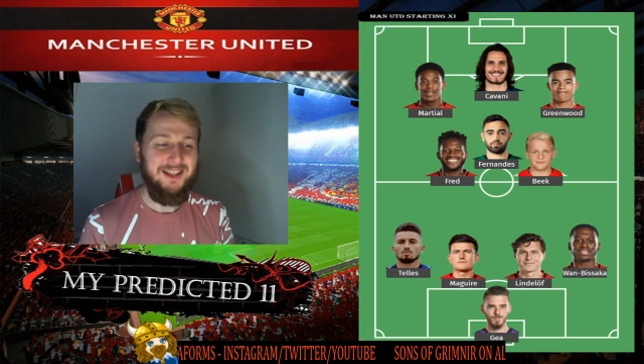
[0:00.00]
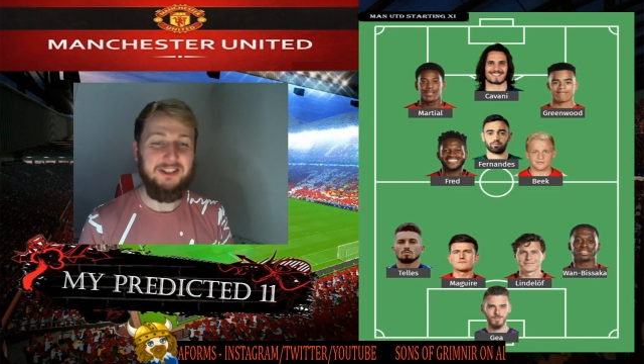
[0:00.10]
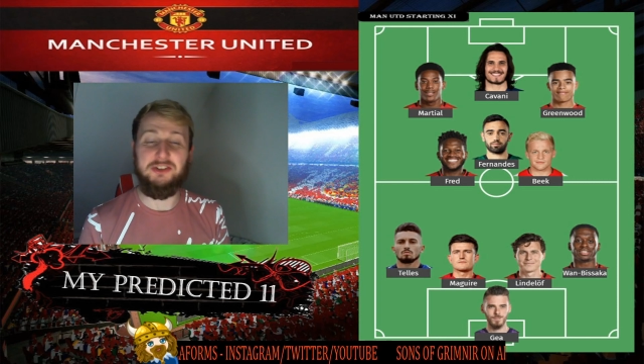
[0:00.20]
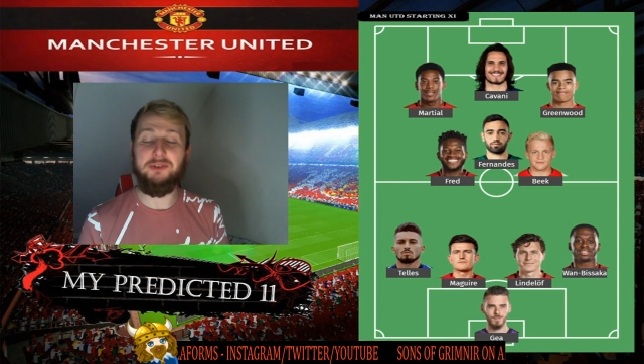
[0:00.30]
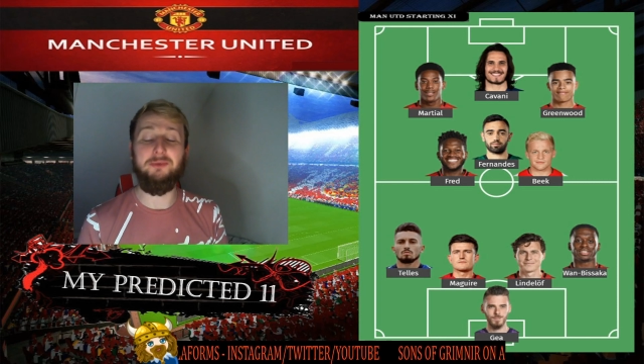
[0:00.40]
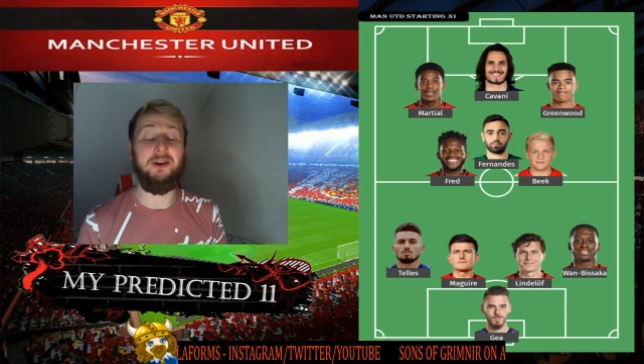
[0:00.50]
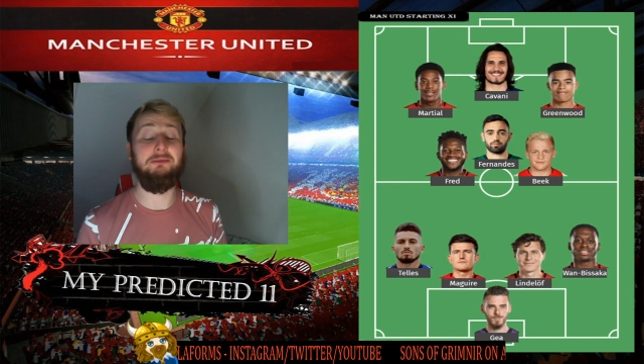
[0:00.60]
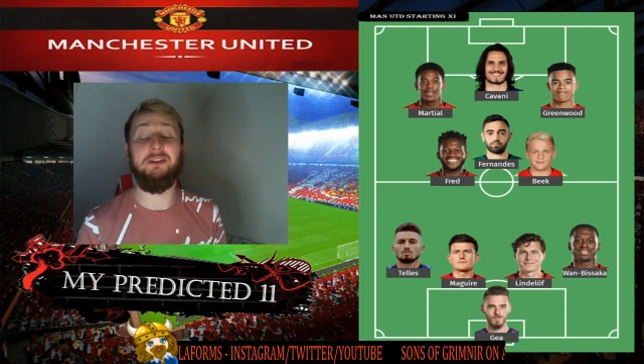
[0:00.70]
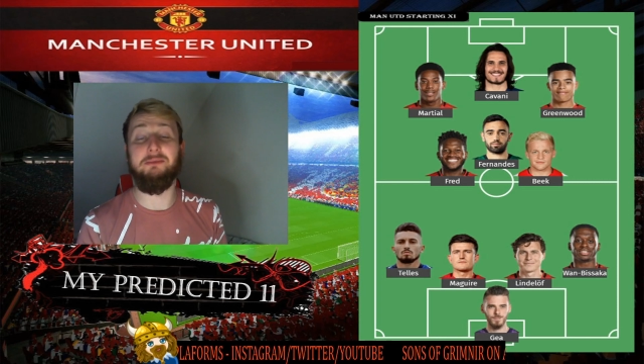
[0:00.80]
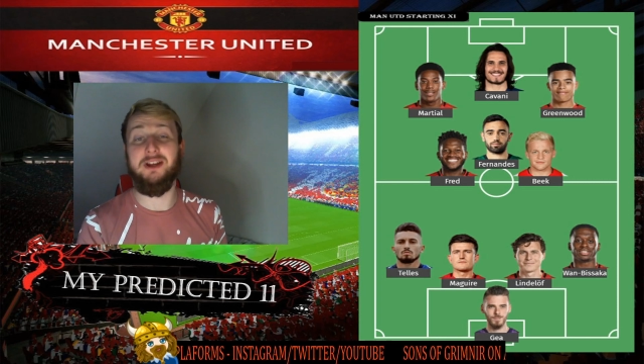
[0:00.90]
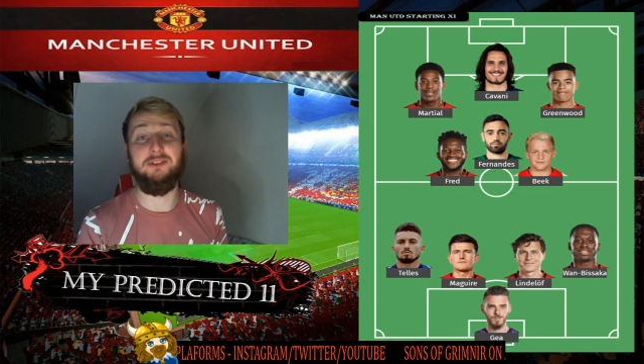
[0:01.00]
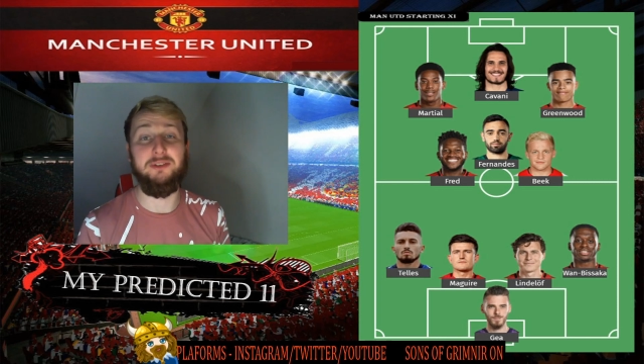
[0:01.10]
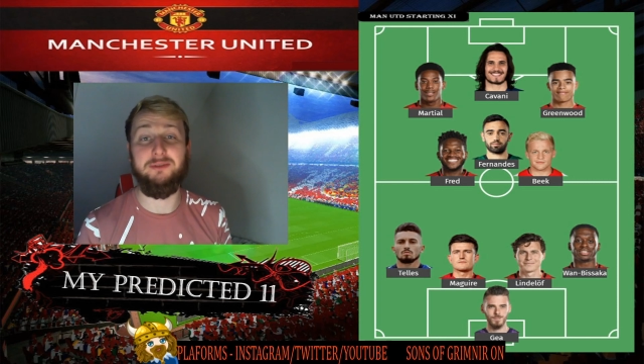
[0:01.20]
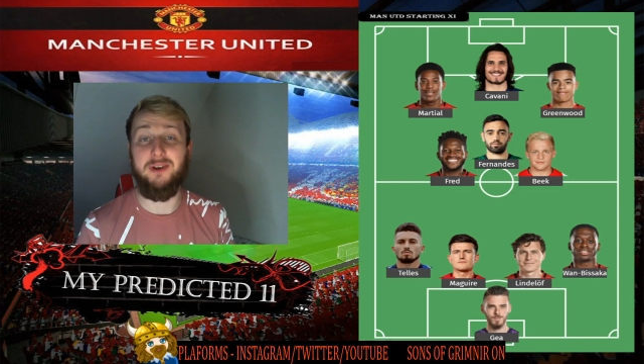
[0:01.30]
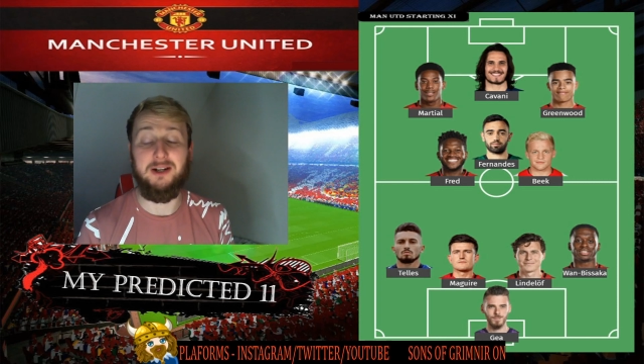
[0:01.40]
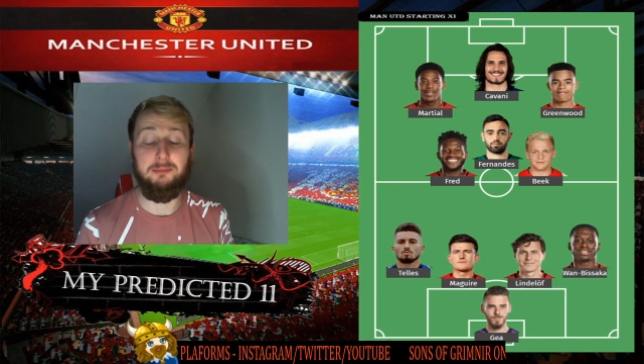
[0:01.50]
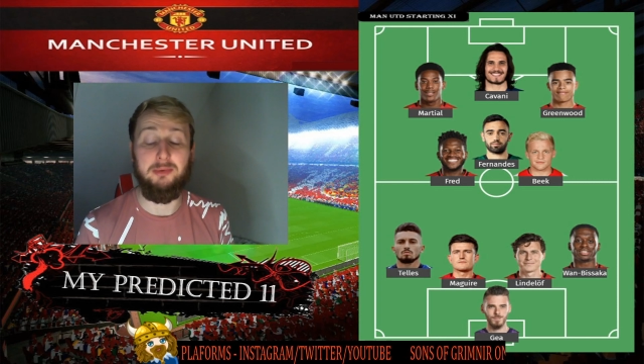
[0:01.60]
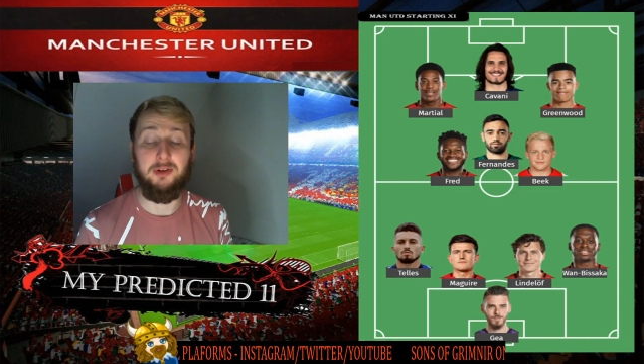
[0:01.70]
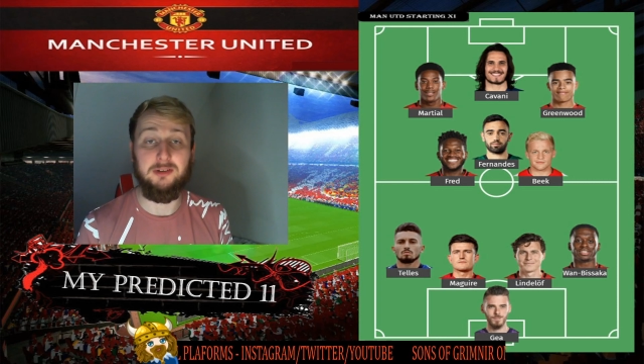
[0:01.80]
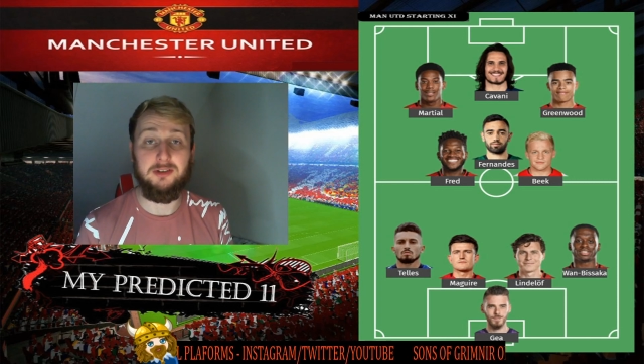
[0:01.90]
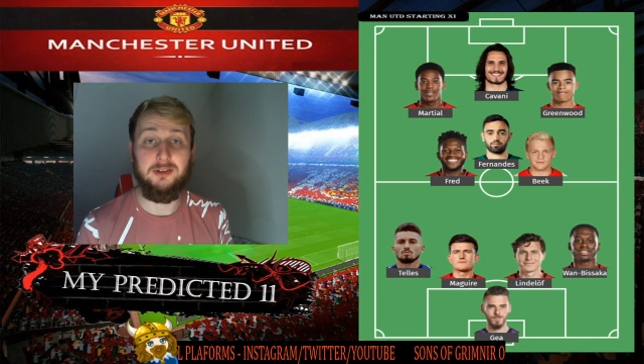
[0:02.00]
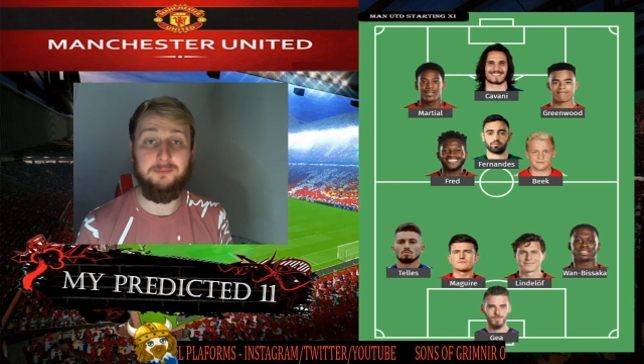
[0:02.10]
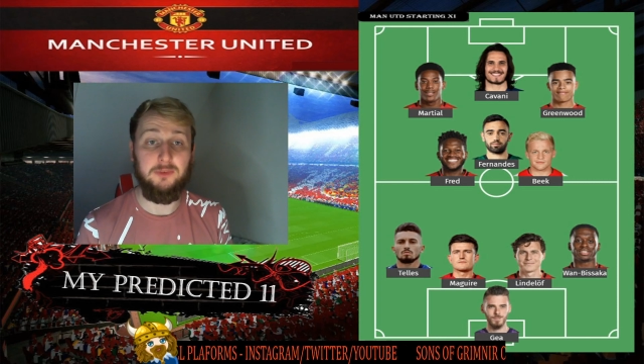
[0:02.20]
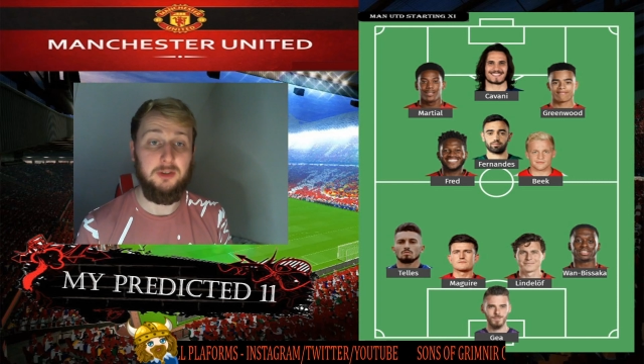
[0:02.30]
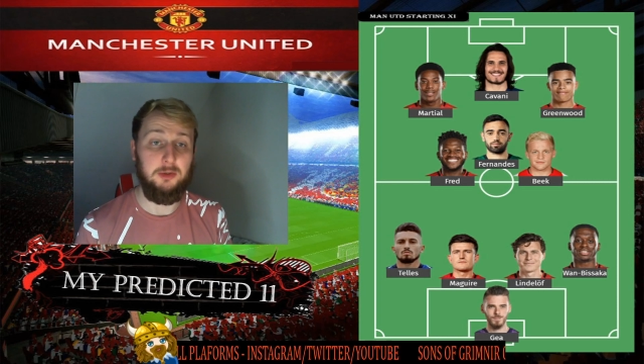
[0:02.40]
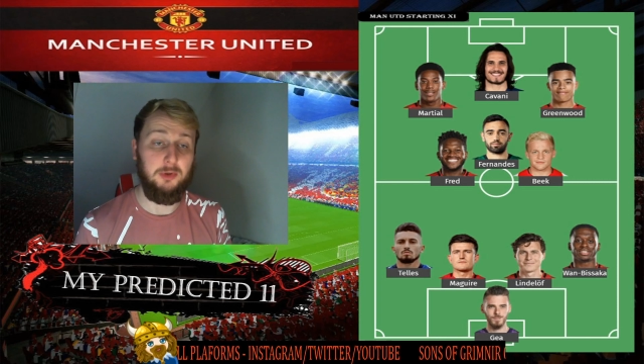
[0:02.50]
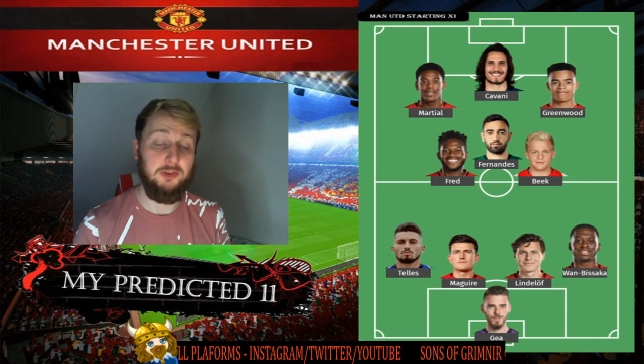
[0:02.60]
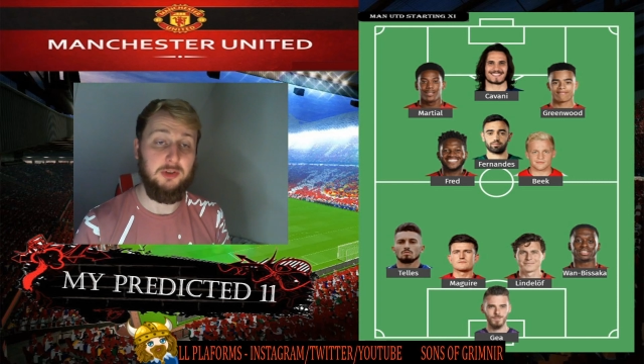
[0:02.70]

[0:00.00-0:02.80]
You do want him to make those final balls. You want to